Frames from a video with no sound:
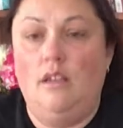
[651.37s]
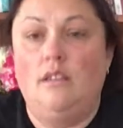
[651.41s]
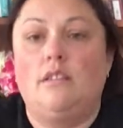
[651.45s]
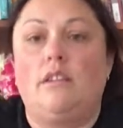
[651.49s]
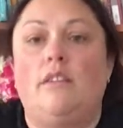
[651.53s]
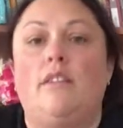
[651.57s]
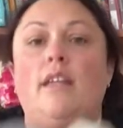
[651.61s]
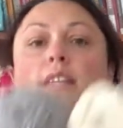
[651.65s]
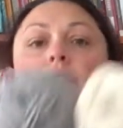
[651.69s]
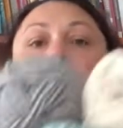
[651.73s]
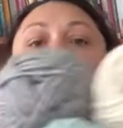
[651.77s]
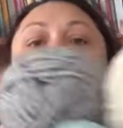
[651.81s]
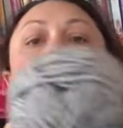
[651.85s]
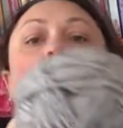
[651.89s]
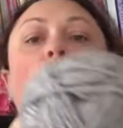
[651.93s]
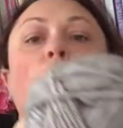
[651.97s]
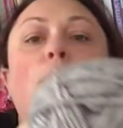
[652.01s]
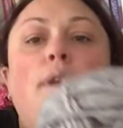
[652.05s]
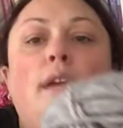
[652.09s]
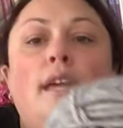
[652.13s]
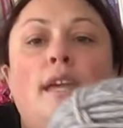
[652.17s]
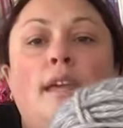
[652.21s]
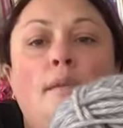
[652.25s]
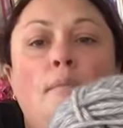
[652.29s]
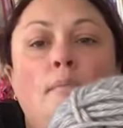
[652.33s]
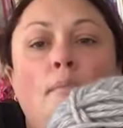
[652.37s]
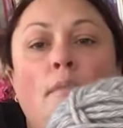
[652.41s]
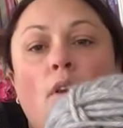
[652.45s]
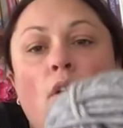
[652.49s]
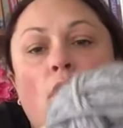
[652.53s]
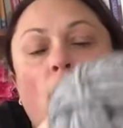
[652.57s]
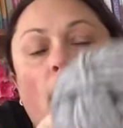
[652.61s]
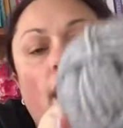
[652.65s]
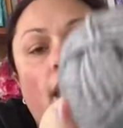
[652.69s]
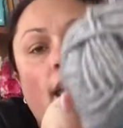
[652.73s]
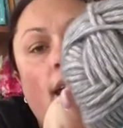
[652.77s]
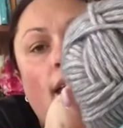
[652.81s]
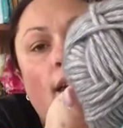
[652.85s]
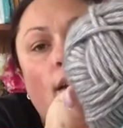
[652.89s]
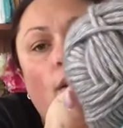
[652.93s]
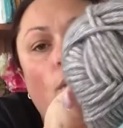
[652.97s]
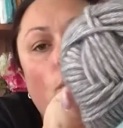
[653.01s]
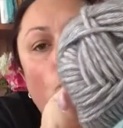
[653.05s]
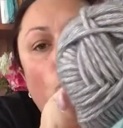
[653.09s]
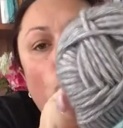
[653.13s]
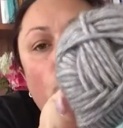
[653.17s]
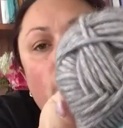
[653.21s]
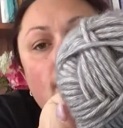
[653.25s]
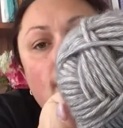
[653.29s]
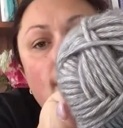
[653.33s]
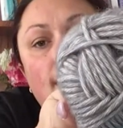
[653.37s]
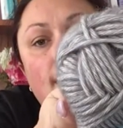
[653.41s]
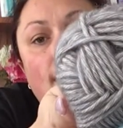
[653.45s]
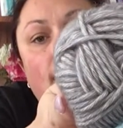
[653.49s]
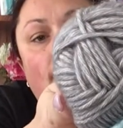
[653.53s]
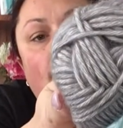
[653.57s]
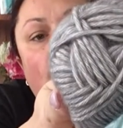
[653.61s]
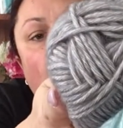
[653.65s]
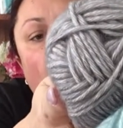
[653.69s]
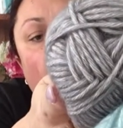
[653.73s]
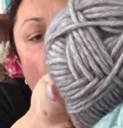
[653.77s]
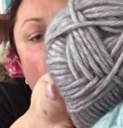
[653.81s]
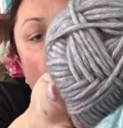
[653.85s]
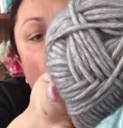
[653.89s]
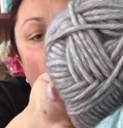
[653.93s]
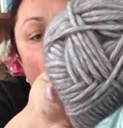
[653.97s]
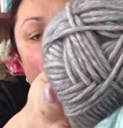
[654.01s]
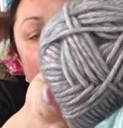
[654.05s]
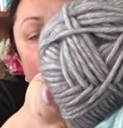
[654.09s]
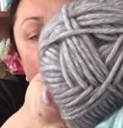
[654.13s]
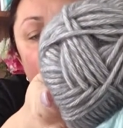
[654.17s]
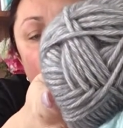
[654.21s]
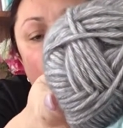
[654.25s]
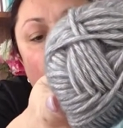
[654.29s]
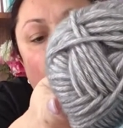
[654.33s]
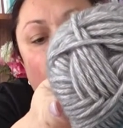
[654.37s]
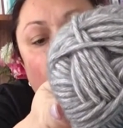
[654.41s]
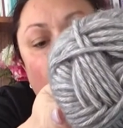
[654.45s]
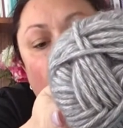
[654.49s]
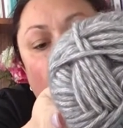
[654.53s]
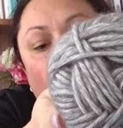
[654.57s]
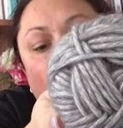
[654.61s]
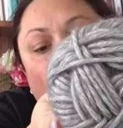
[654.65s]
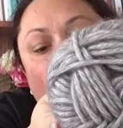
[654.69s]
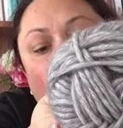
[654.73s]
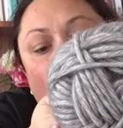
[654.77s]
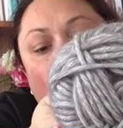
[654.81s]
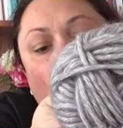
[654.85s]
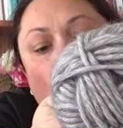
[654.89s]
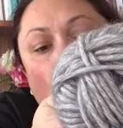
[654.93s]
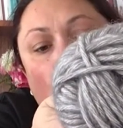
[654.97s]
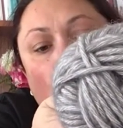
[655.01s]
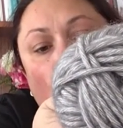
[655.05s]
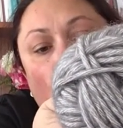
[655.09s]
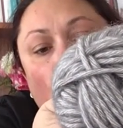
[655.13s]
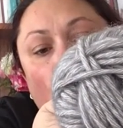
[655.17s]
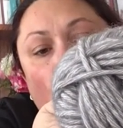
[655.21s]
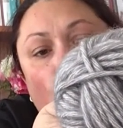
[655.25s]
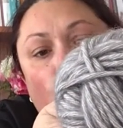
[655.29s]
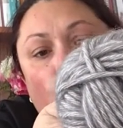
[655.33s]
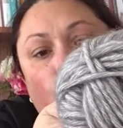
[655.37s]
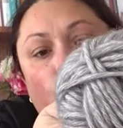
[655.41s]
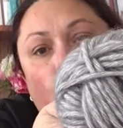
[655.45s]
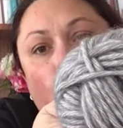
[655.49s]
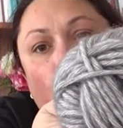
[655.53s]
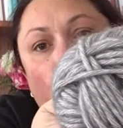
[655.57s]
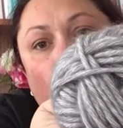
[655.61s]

So that's gonna be my winter Arctic wolf